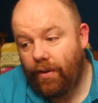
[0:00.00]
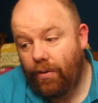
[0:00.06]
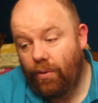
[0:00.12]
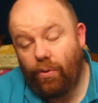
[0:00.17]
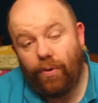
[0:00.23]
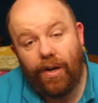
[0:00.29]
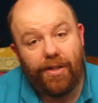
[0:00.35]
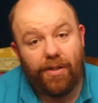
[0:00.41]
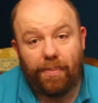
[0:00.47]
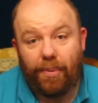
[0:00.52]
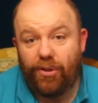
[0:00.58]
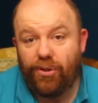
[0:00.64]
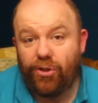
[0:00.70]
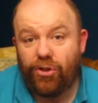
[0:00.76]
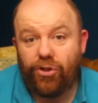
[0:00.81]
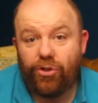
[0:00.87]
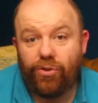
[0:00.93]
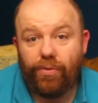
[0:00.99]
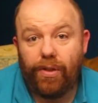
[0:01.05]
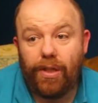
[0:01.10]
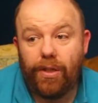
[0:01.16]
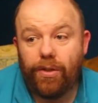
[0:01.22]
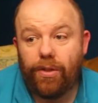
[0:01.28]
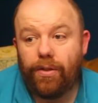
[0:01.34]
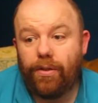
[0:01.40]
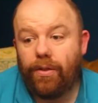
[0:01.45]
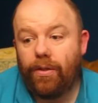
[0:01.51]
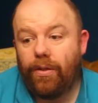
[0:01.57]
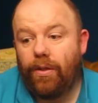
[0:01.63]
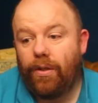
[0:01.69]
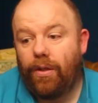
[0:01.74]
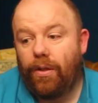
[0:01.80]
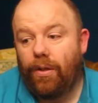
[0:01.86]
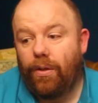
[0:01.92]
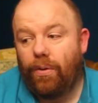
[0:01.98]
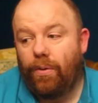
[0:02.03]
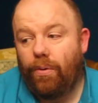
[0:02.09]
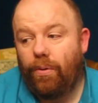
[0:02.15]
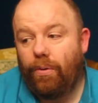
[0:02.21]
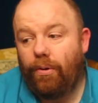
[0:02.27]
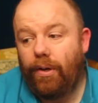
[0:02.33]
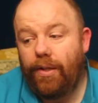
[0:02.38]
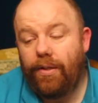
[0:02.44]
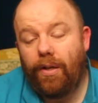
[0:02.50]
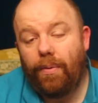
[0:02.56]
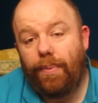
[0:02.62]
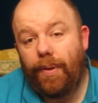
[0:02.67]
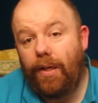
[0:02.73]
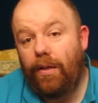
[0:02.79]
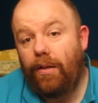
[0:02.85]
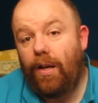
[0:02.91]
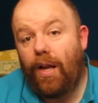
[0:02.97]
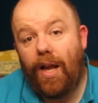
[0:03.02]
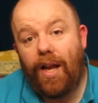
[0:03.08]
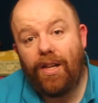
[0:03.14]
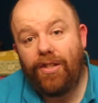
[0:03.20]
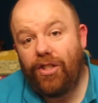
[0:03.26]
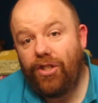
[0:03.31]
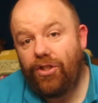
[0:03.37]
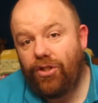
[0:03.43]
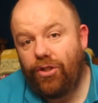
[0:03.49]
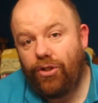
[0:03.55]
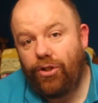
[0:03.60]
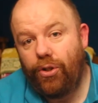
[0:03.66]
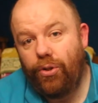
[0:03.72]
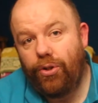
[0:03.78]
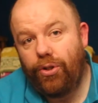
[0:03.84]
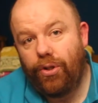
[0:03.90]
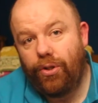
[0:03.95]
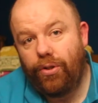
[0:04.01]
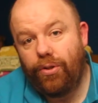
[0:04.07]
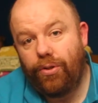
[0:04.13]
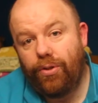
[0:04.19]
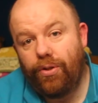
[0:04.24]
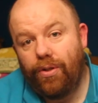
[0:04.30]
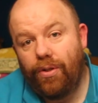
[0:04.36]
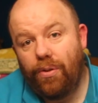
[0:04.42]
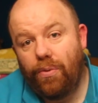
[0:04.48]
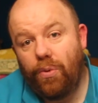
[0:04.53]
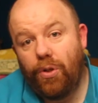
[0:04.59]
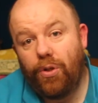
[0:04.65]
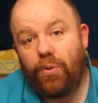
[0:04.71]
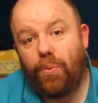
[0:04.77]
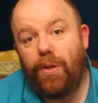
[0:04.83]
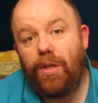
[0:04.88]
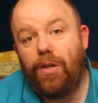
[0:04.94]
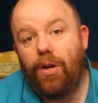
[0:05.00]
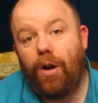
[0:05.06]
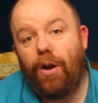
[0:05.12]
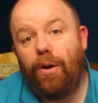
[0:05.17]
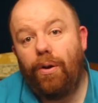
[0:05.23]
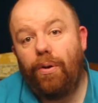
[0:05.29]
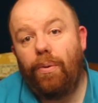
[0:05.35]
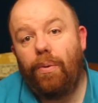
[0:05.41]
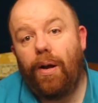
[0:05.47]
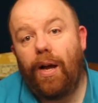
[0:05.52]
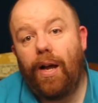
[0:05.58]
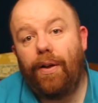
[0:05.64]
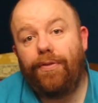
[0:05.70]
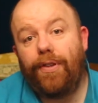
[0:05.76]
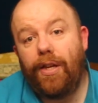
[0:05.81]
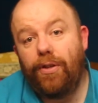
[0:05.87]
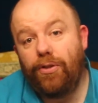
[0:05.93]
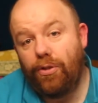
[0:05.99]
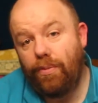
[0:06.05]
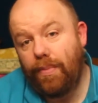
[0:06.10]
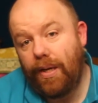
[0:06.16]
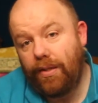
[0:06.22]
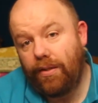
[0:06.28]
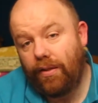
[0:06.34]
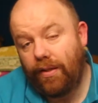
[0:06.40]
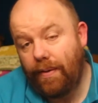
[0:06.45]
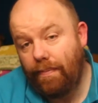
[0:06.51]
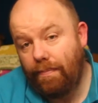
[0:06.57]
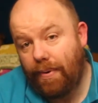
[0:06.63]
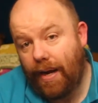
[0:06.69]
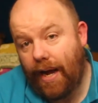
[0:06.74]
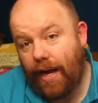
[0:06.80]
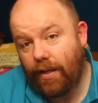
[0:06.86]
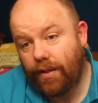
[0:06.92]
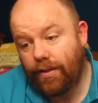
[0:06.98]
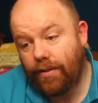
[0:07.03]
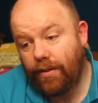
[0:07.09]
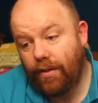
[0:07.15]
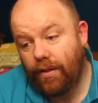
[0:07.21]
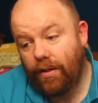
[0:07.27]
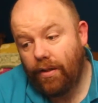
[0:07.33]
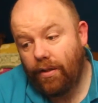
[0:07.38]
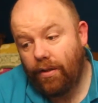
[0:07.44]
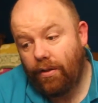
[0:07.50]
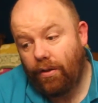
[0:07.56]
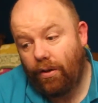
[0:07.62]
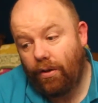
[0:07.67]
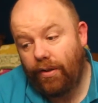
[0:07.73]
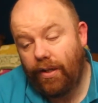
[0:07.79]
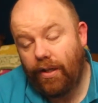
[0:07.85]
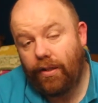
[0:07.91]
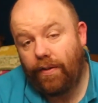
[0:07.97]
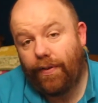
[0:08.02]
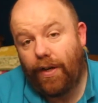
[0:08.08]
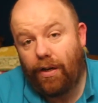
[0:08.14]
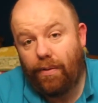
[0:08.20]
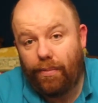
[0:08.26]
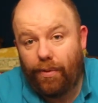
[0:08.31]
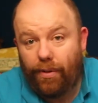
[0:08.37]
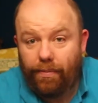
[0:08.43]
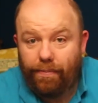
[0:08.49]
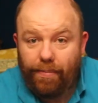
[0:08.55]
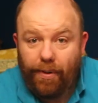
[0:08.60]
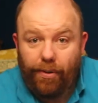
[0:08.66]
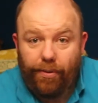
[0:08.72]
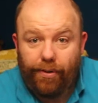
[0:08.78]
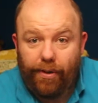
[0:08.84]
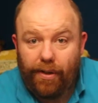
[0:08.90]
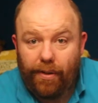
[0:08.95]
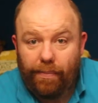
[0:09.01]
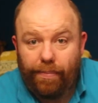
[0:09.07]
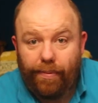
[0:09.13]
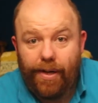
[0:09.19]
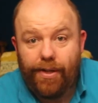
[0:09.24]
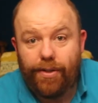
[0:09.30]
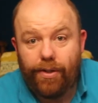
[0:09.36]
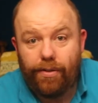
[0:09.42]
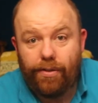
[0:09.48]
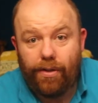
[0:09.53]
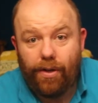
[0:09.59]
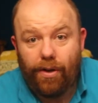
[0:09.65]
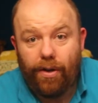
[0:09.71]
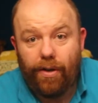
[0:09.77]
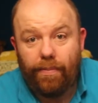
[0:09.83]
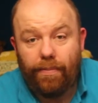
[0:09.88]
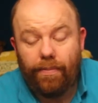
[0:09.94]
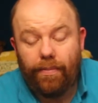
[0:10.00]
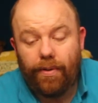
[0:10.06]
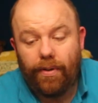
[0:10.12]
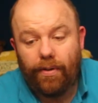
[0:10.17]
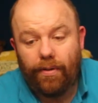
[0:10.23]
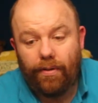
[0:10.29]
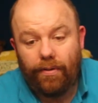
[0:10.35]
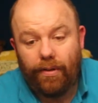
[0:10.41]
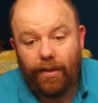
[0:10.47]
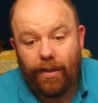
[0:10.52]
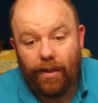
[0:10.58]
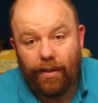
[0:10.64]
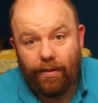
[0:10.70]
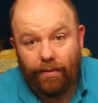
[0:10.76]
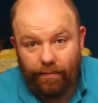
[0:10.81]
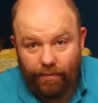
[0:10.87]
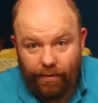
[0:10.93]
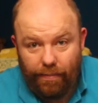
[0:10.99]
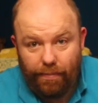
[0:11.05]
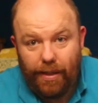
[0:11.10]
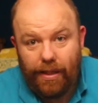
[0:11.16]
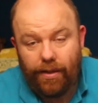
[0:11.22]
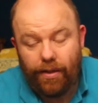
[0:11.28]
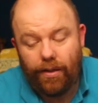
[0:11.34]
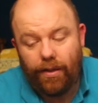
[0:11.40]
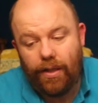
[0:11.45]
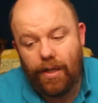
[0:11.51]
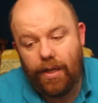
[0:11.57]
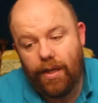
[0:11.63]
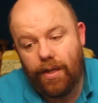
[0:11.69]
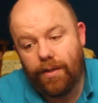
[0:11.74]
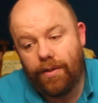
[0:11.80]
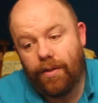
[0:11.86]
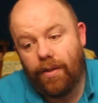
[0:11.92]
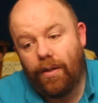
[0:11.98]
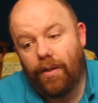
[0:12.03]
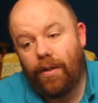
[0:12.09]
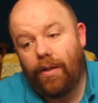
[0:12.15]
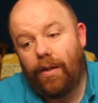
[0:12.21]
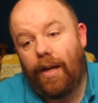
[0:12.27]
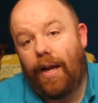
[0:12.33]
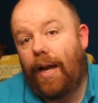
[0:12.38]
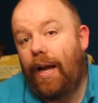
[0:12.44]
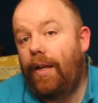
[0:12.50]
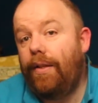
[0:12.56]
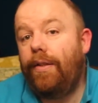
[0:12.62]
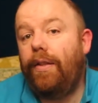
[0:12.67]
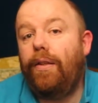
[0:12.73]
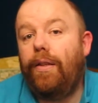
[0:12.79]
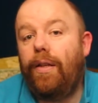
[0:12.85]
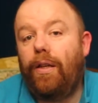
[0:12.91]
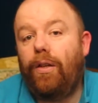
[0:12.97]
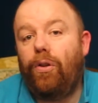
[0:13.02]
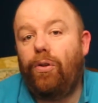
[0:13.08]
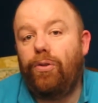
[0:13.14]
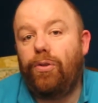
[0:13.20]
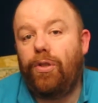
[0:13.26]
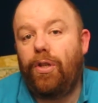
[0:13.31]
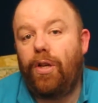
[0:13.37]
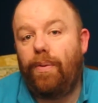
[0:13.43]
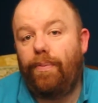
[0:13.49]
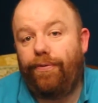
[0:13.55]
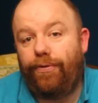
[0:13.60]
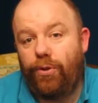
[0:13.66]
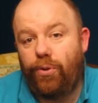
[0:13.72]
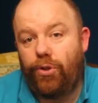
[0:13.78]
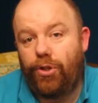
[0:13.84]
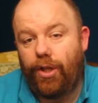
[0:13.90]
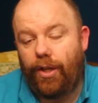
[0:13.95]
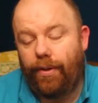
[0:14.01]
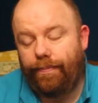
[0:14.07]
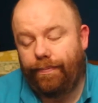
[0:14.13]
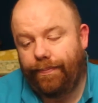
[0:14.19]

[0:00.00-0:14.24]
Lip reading: or end up on the streets, or end up in large institutions which we know have detrimental impacts on their development, both in the present time, in their immediate years, and in their long-term future.